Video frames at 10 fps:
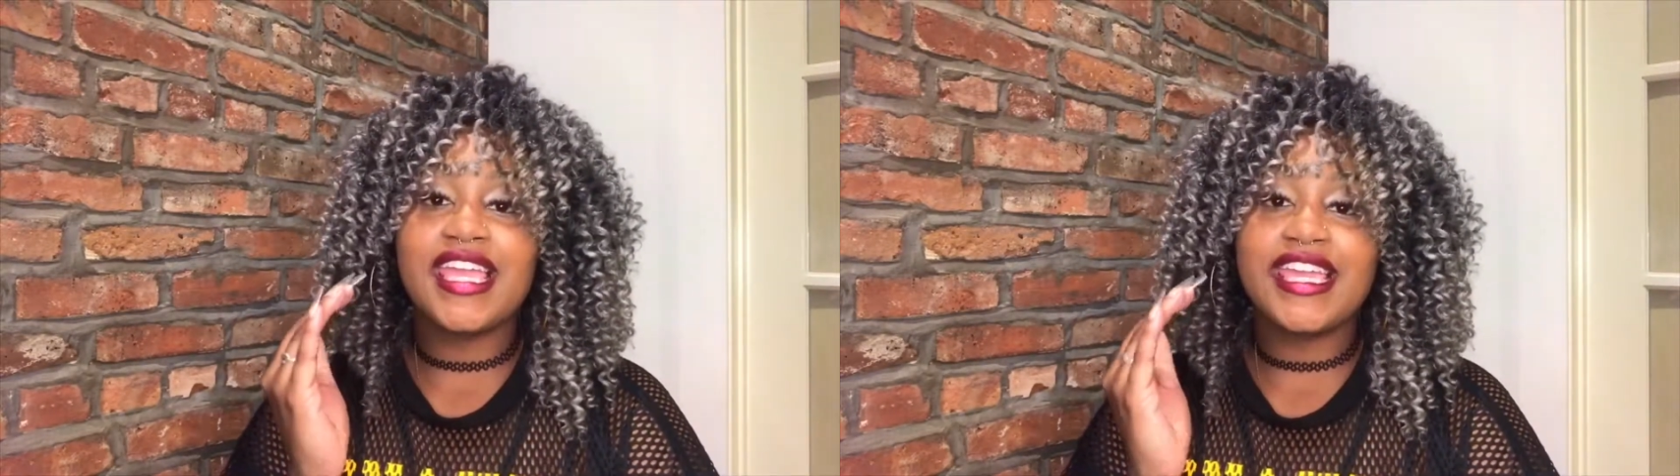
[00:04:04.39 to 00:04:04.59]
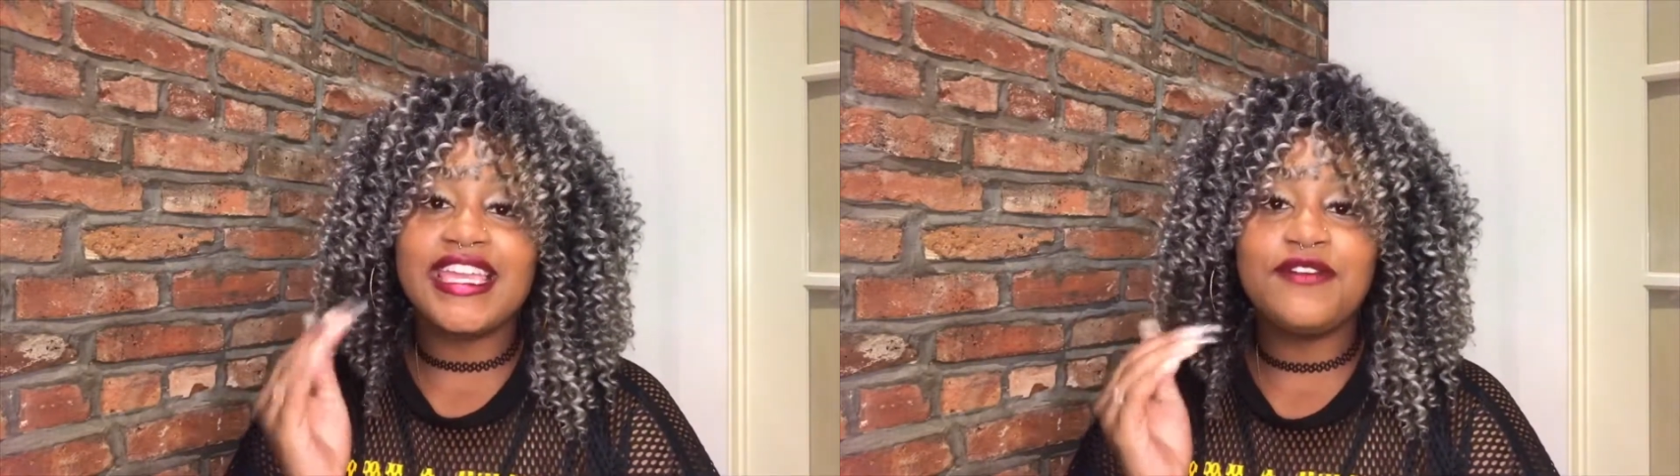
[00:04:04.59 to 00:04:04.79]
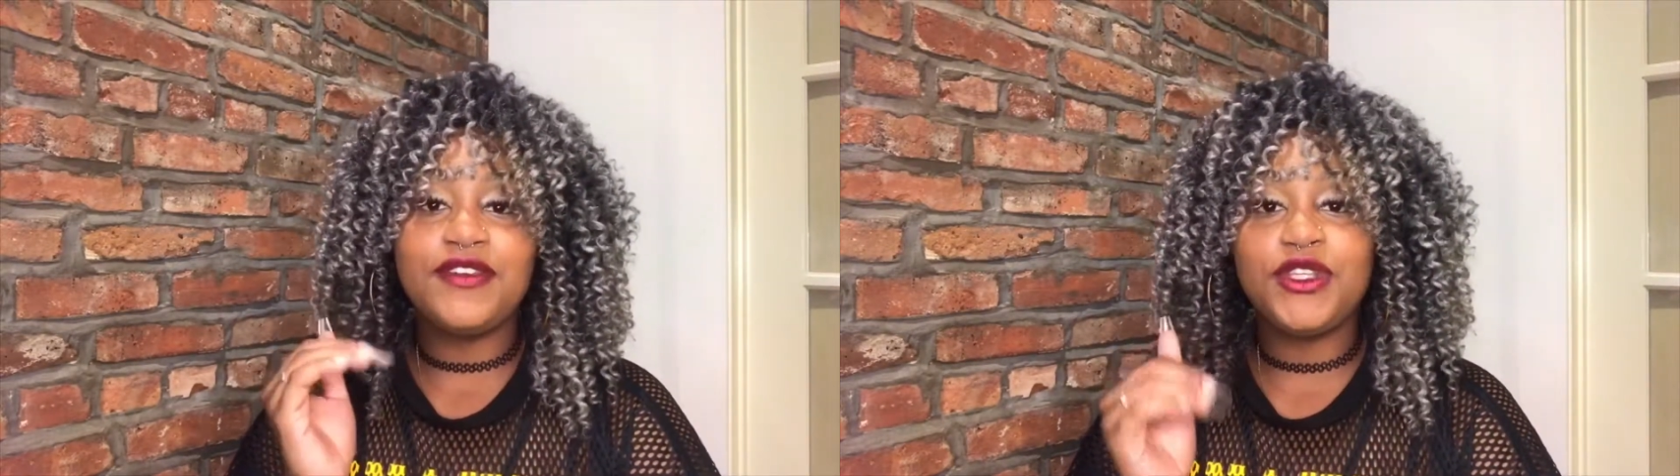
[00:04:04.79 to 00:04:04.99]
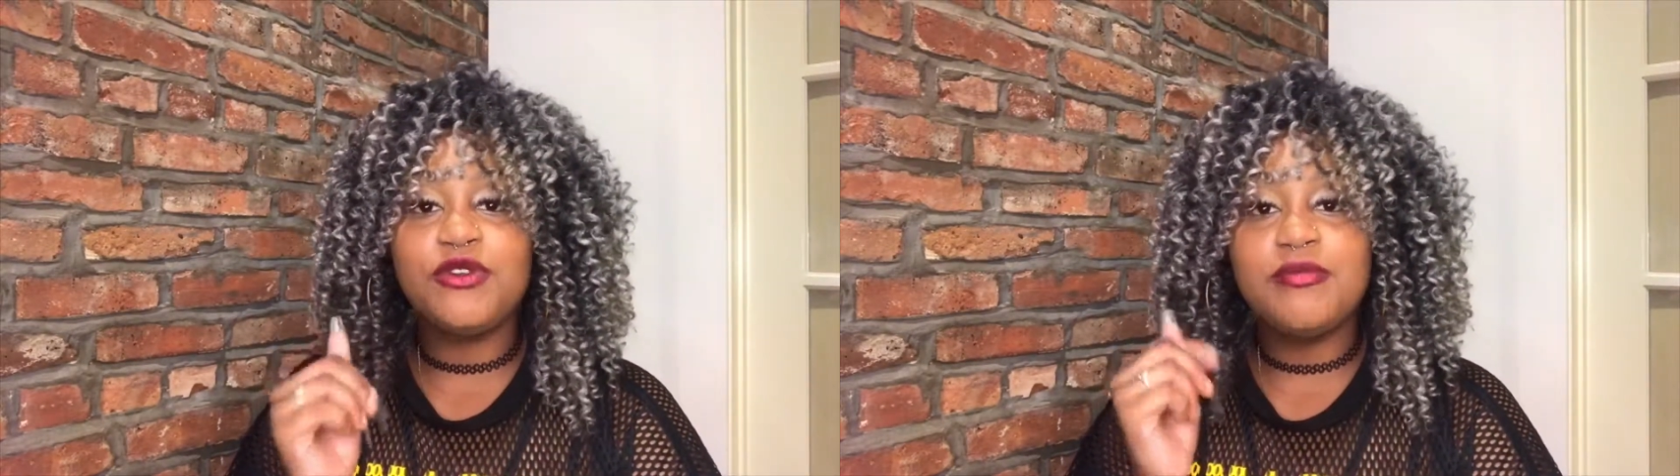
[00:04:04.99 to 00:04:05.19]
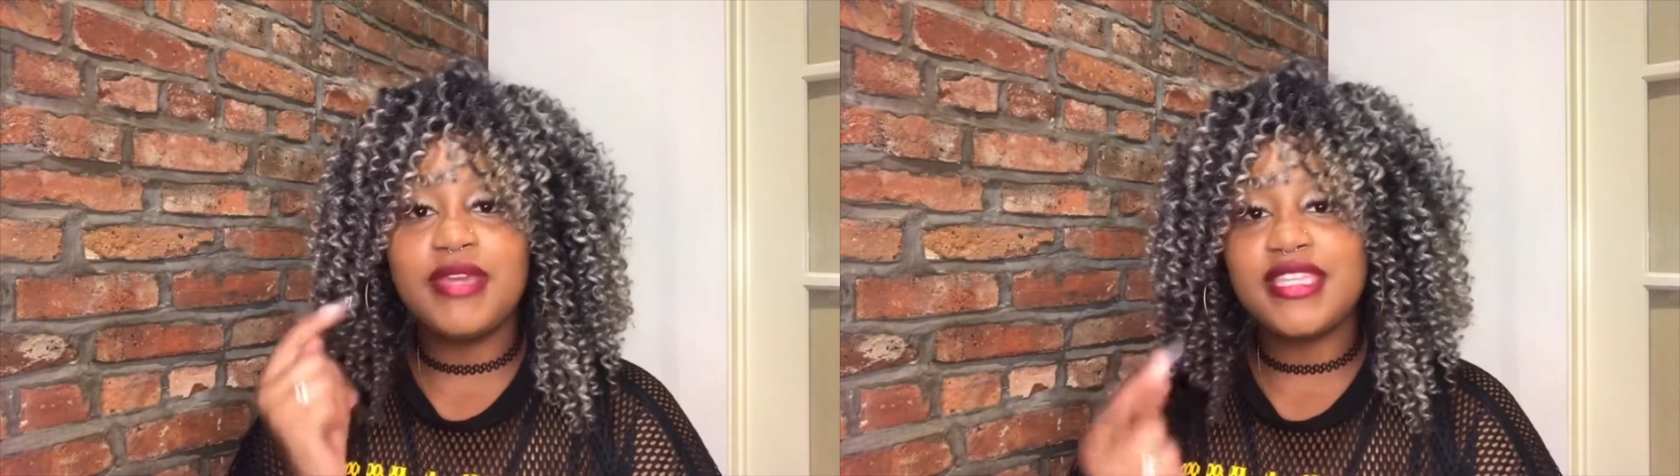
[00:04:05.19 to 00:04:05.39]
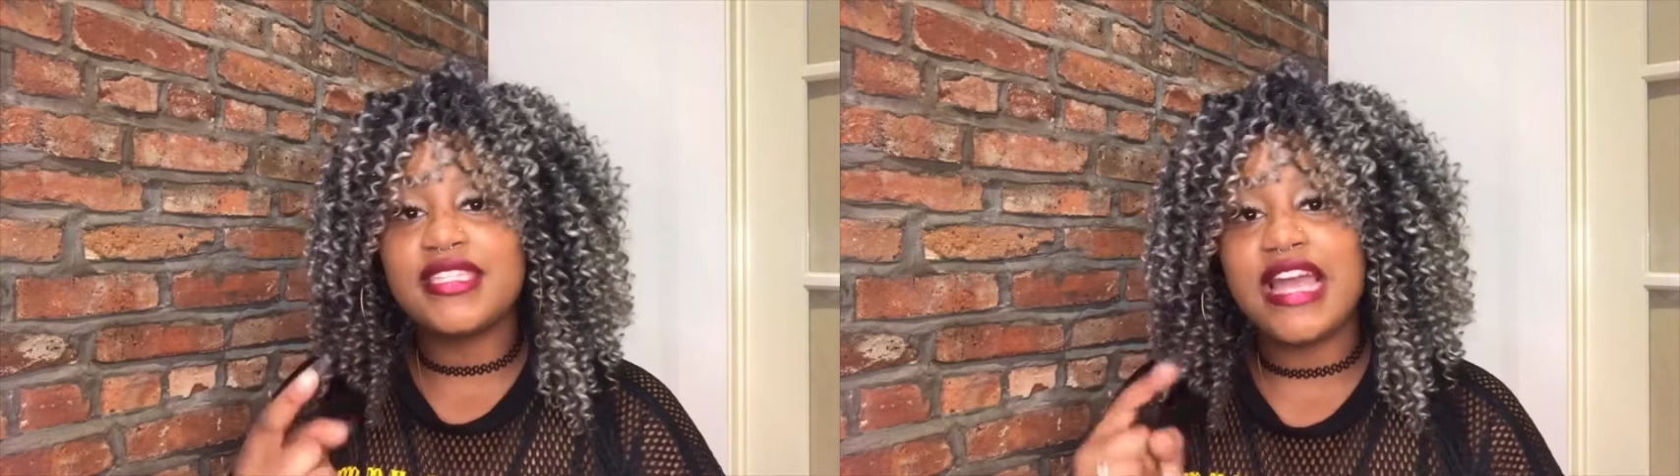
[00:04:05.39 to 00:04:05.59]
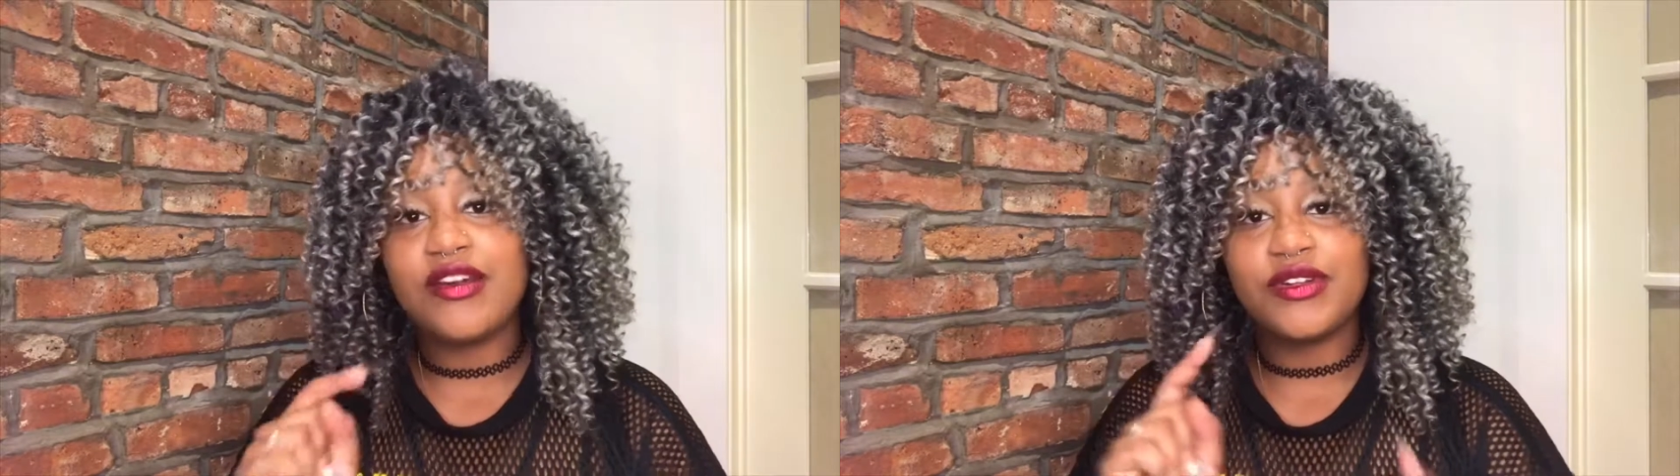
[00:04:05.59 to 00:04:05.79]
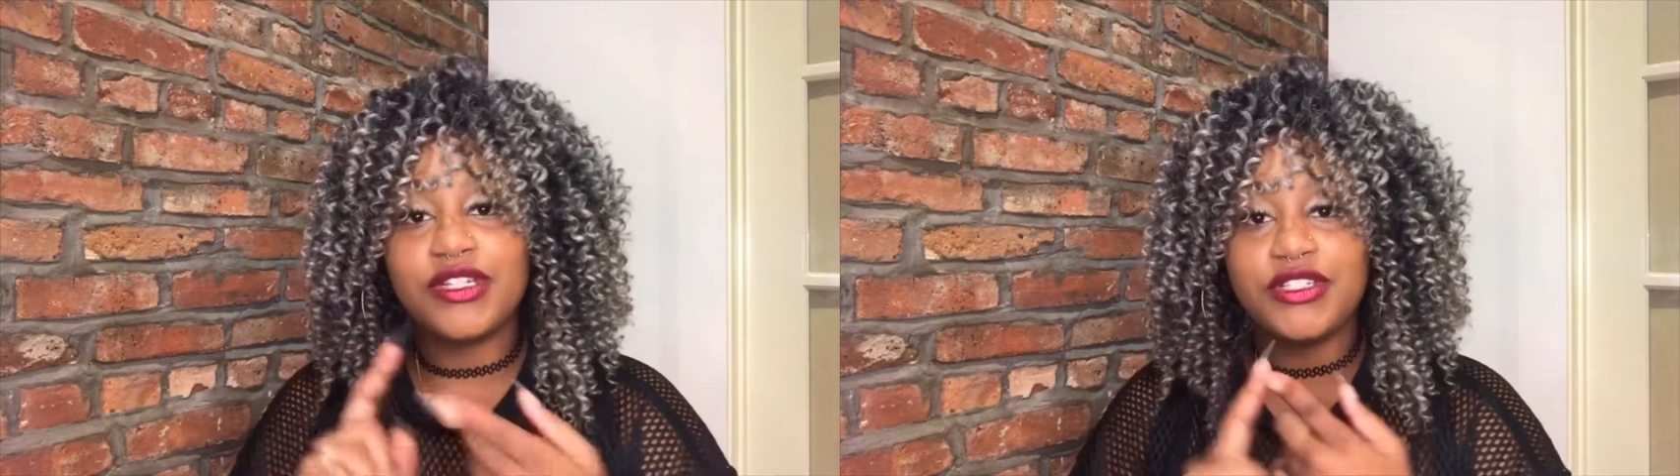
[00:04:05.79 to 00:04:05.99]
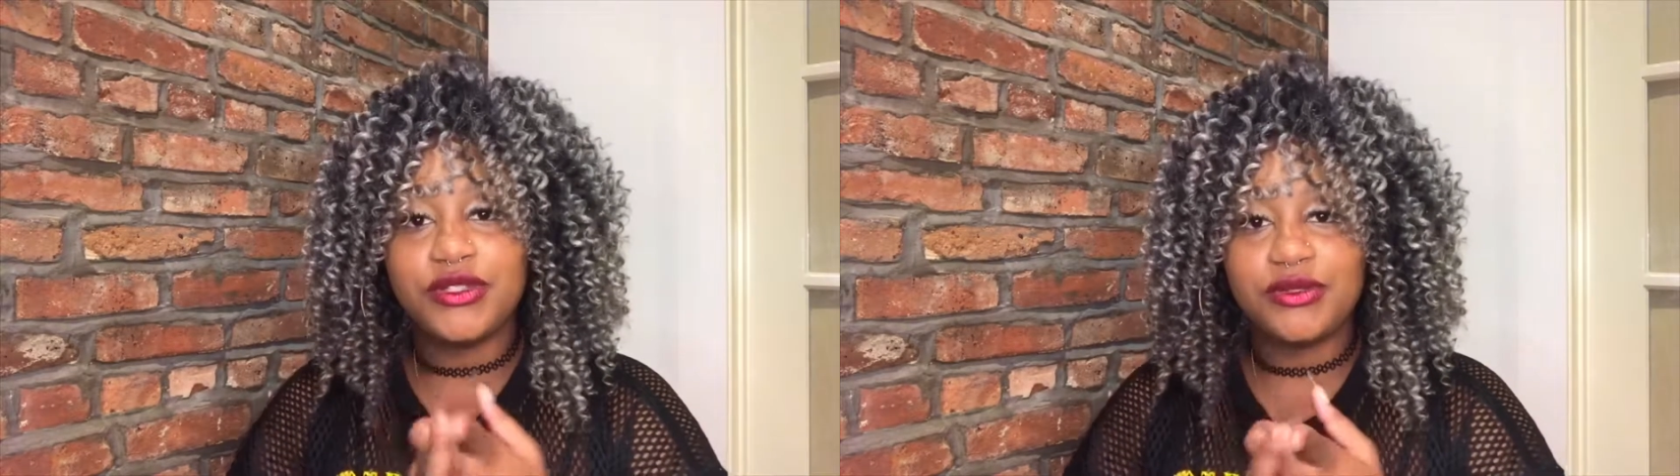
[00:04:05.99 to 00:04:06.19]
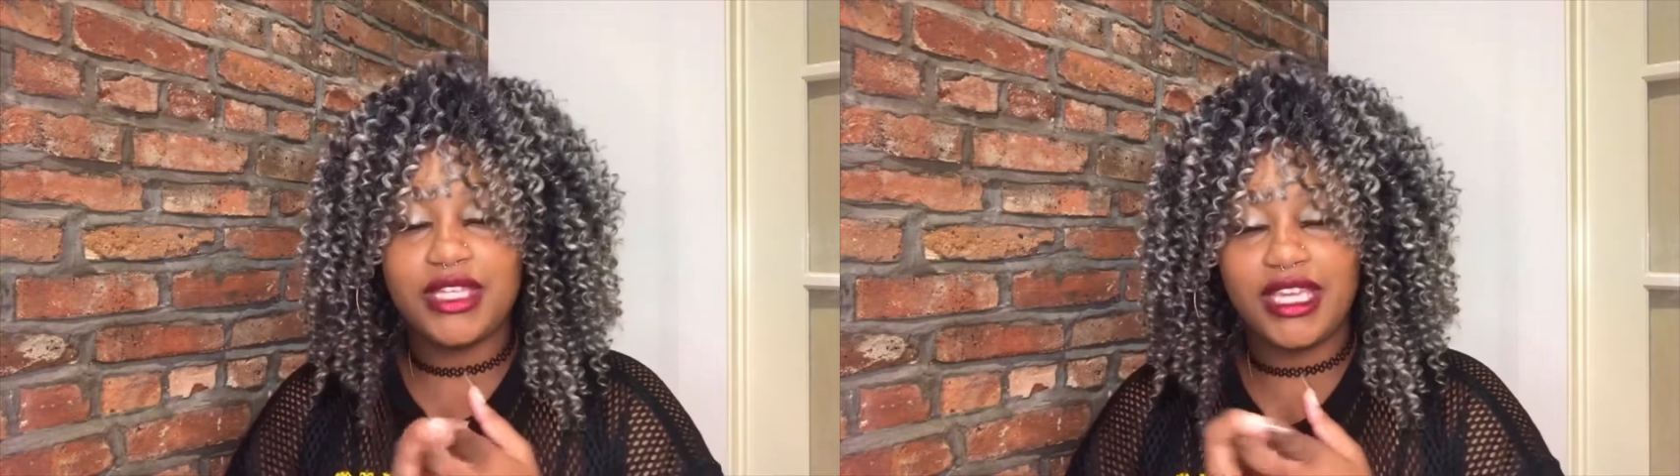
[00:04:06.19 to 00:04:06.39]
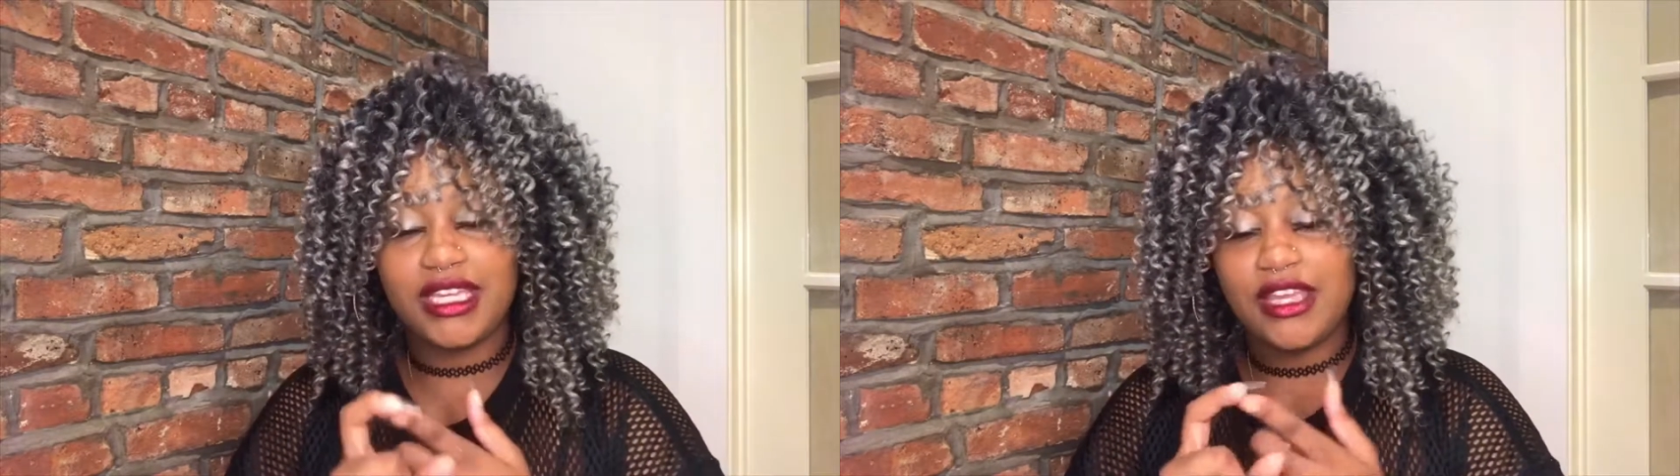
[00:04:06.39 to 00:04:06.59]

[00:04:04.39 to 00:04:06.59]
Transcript: if you missed out on a due date,